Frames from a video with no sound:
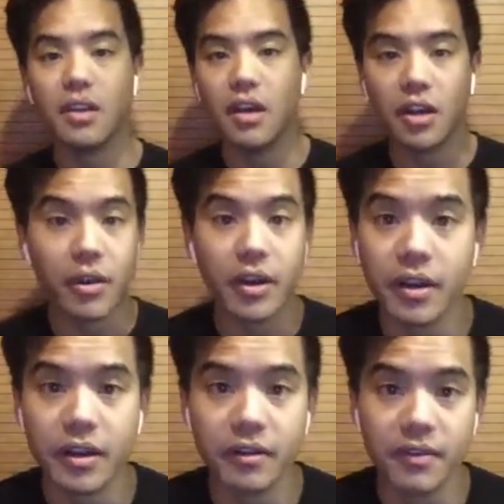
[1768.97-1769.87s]

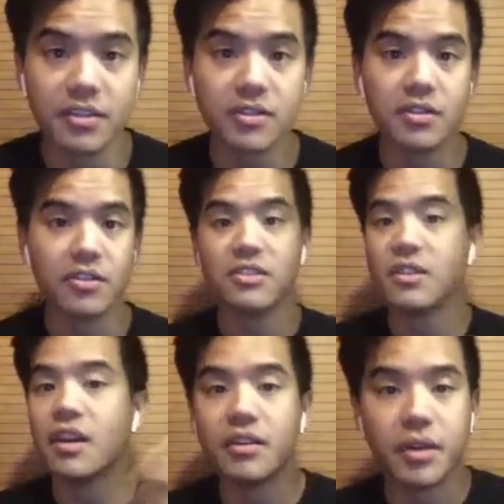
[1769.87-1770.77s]
accredited investors,
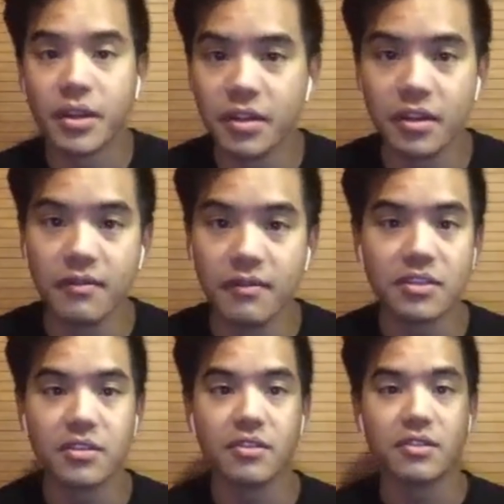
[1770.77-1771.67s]
non-accredited
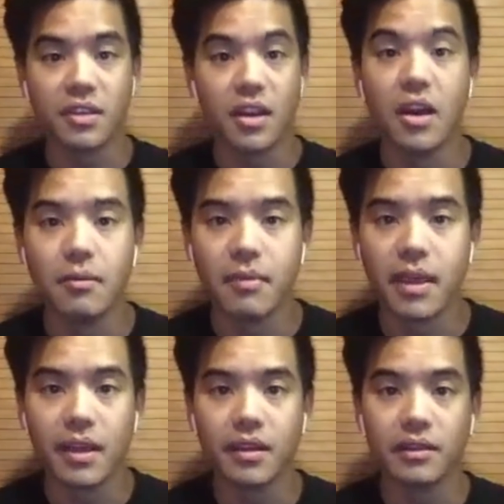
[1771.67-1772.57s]
investors to come
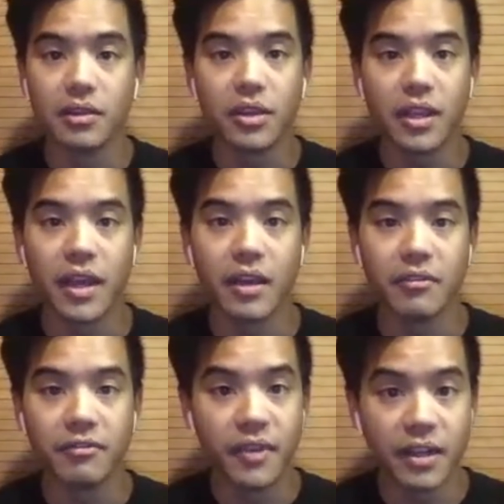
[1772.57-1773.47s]
and look at
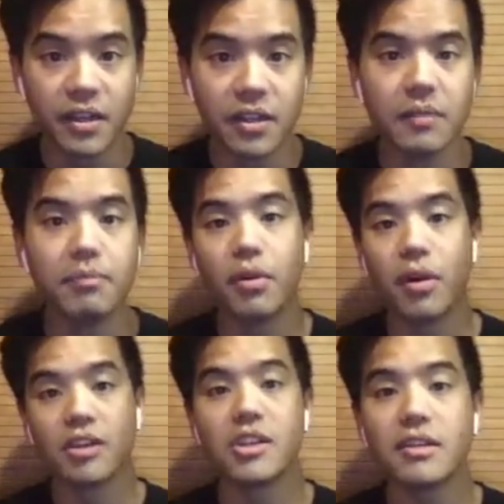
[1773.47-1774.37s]
vetted
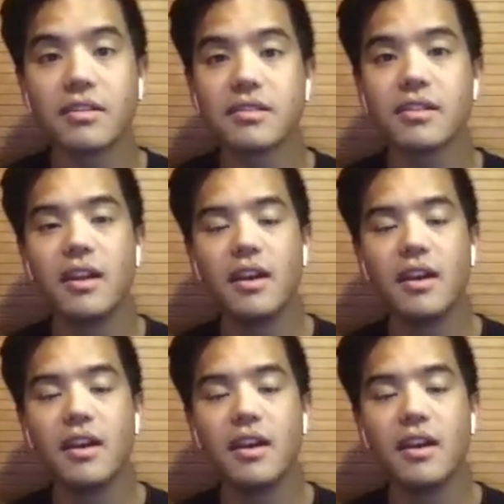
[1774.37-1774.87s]
projects,